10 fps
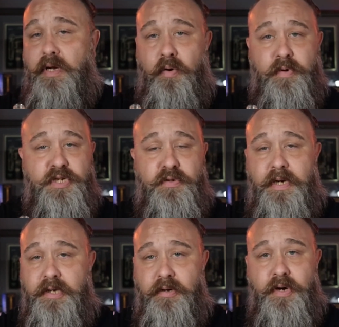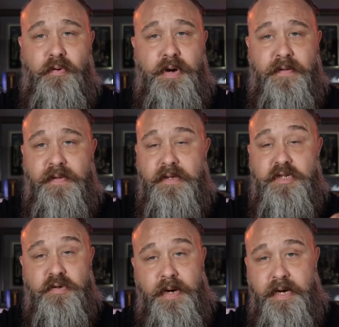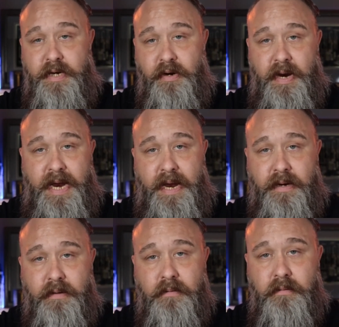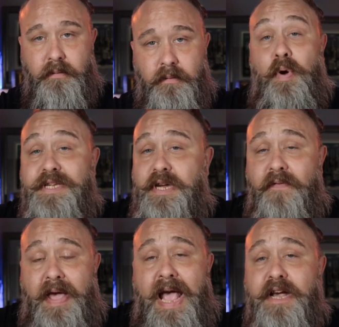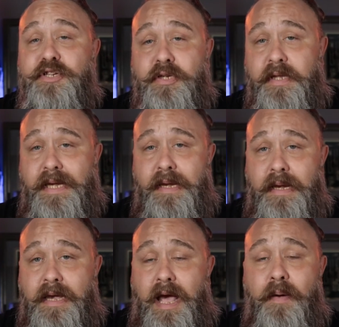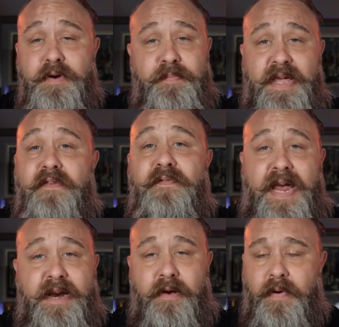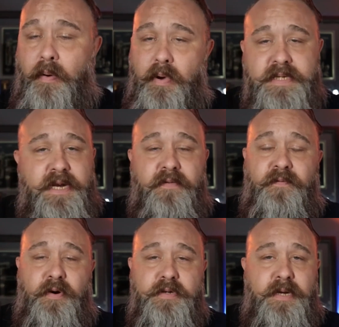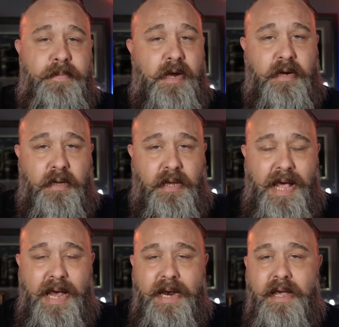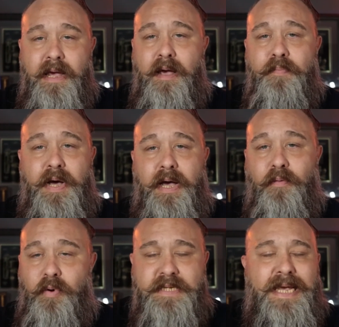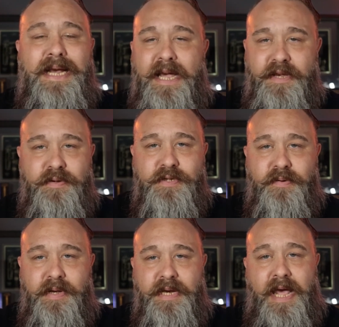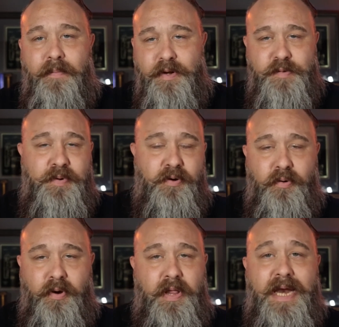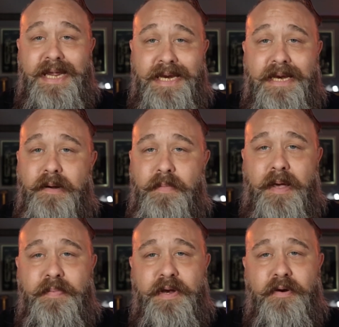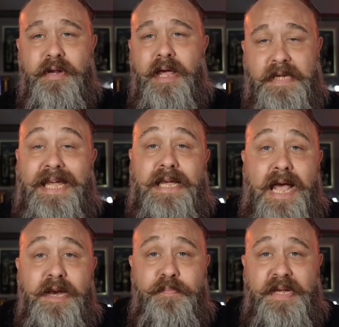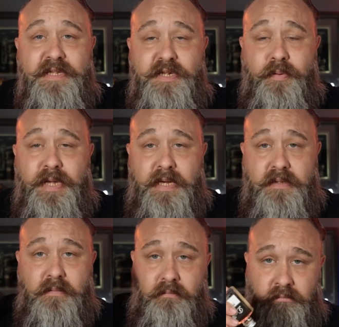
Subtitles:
No restrictor, no nothing, straight into your hand. Which I've actually come to be a fan of. I wasn't at first, I'm not going to lie, but once I got used to it and how much beard oil I needed in my beard, it kind of beats doing this.